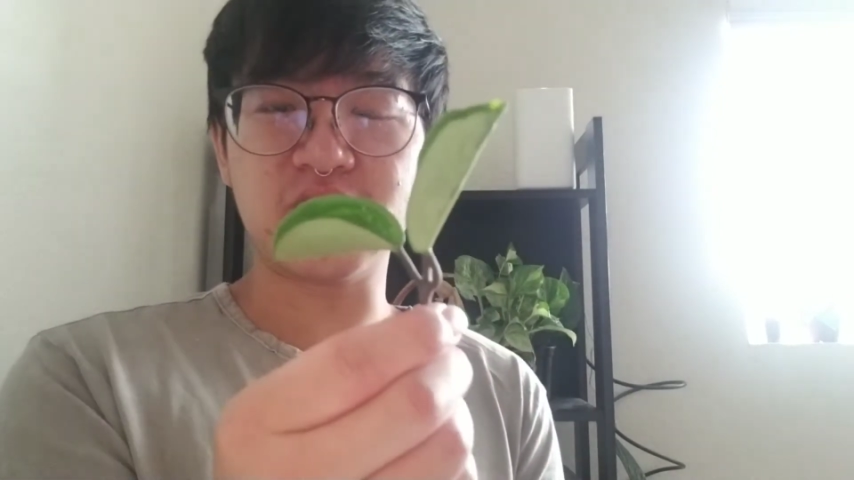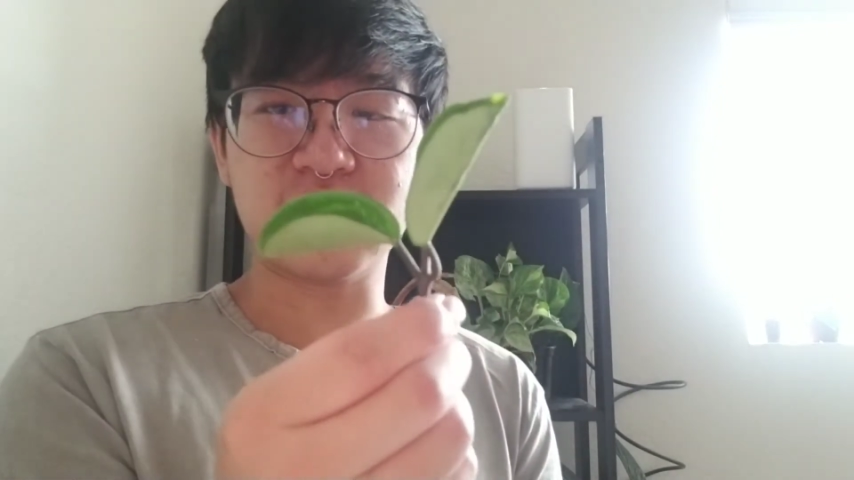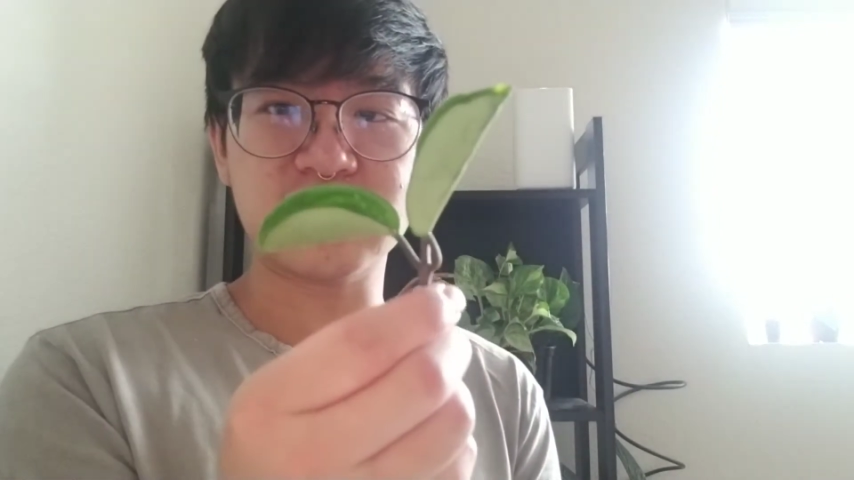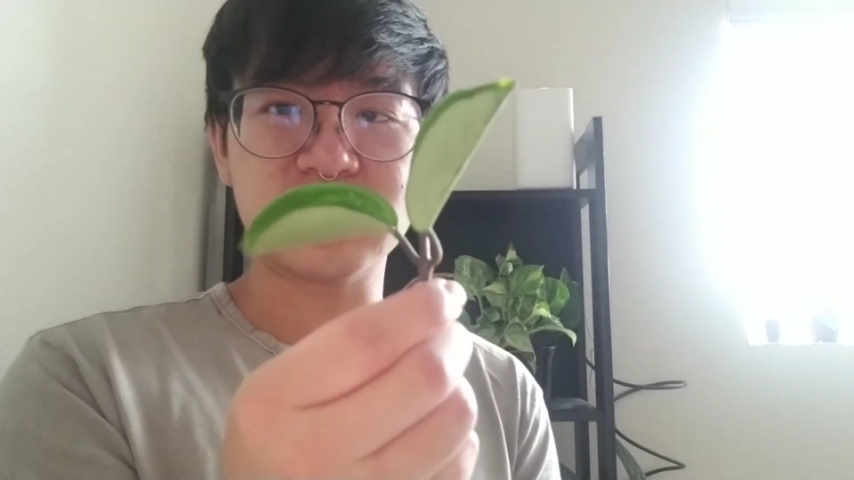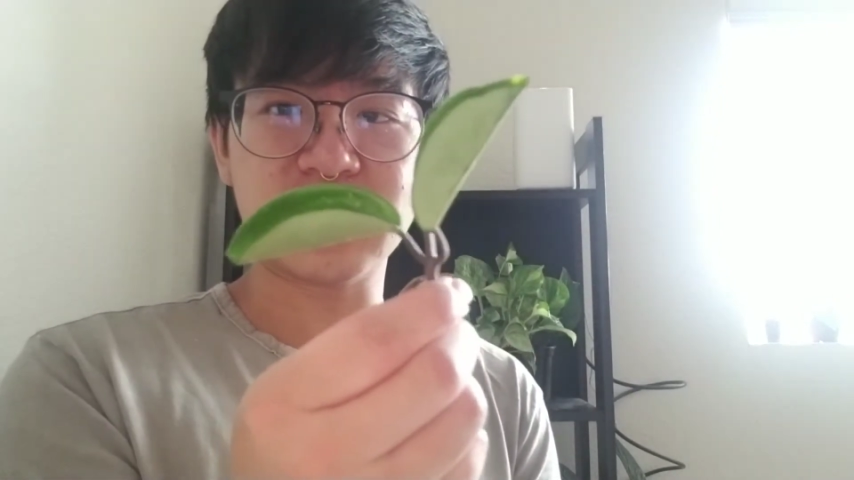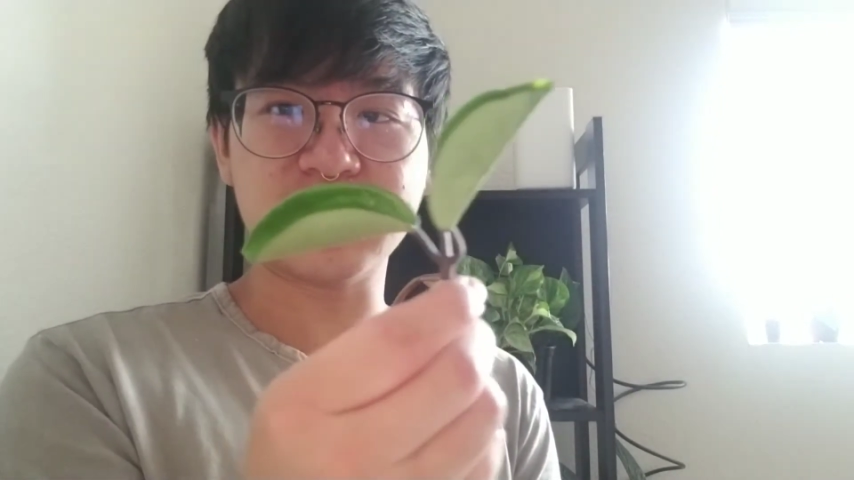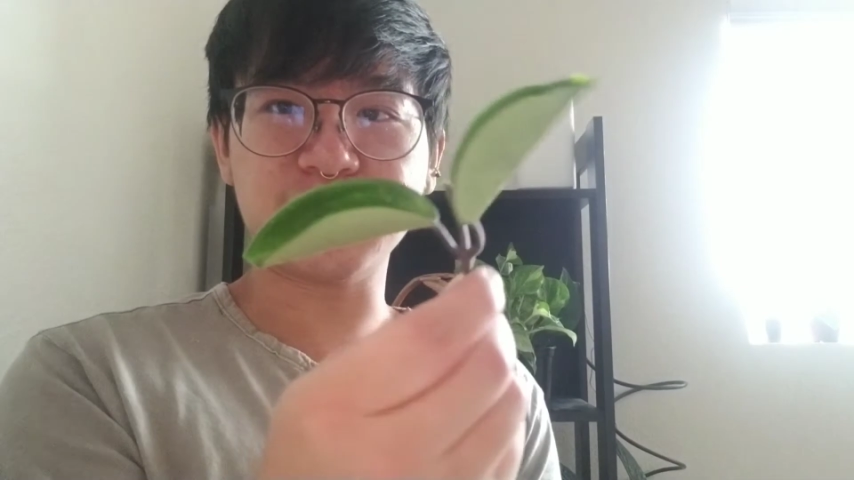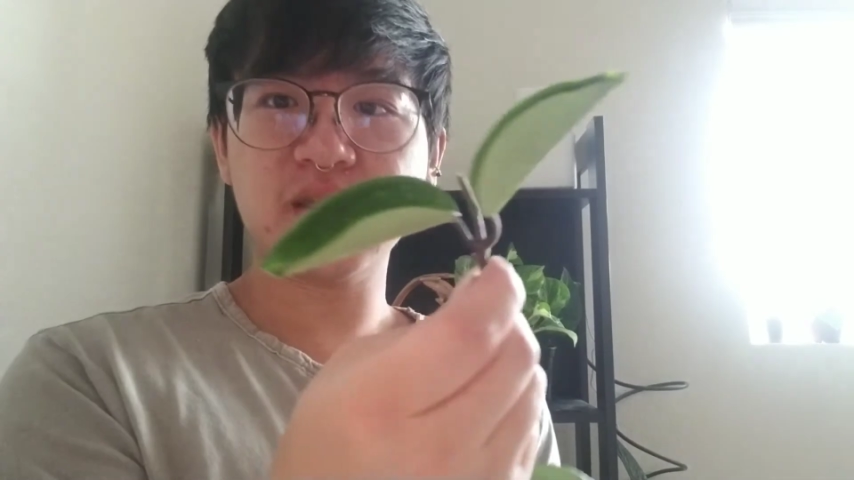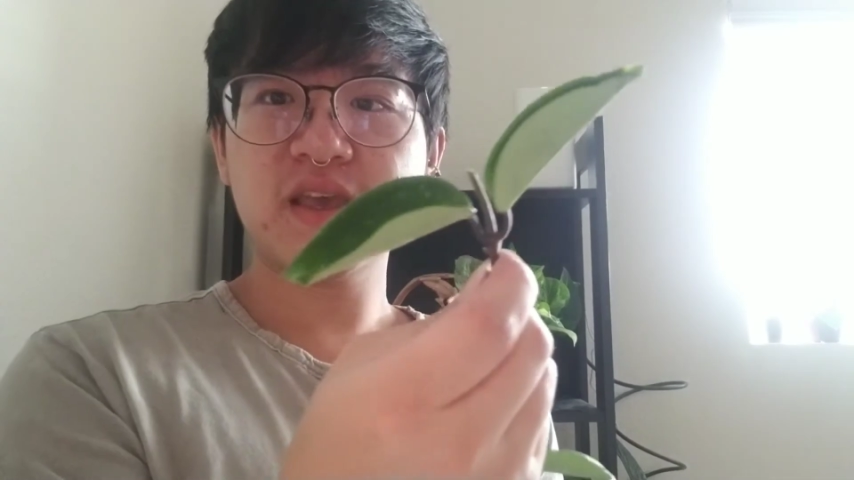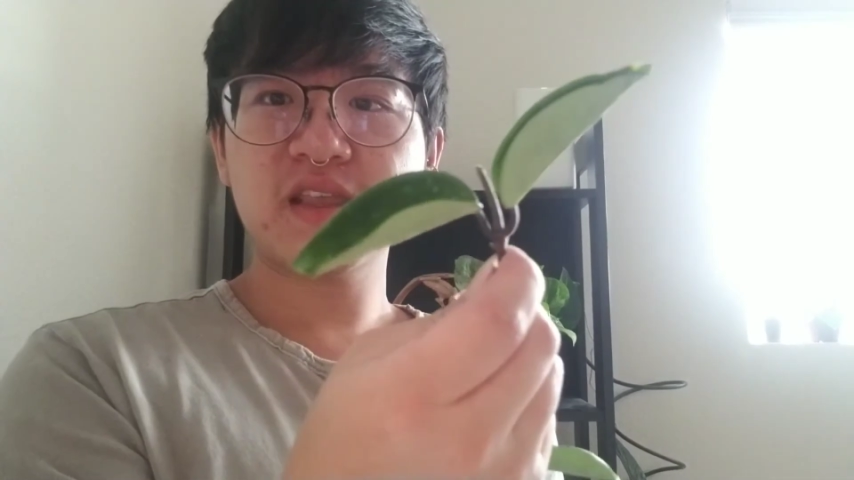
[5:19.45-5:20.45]
at the top
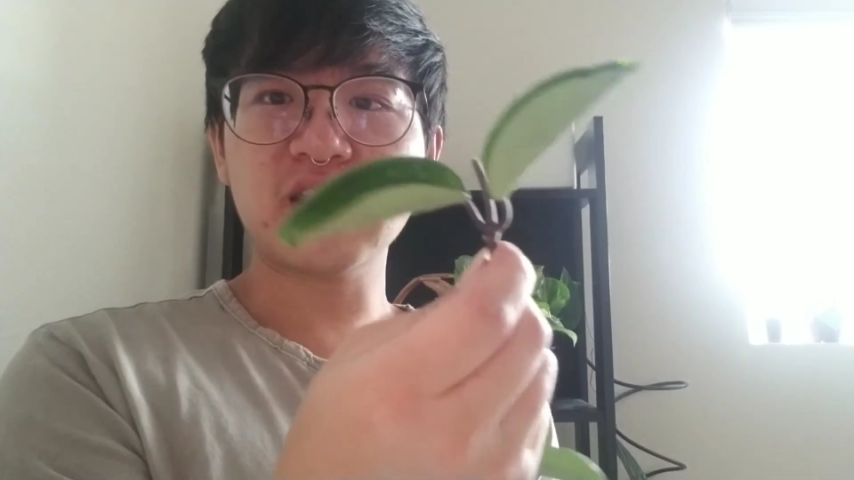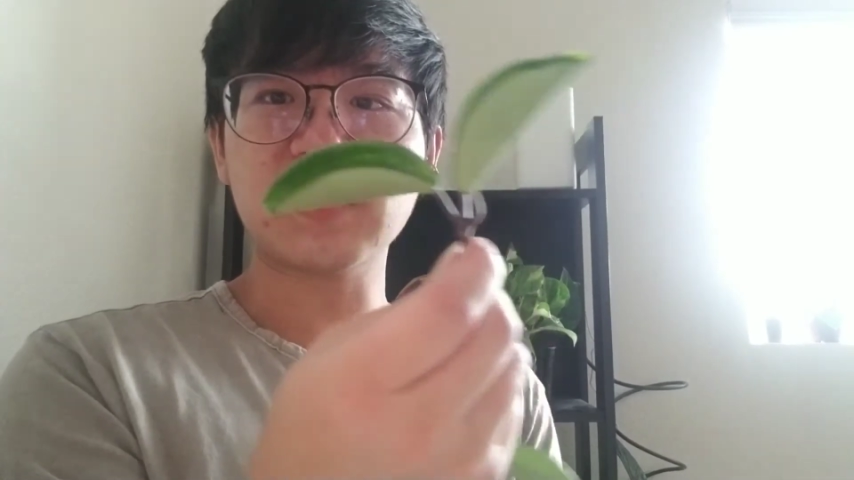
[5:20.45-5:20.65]
that the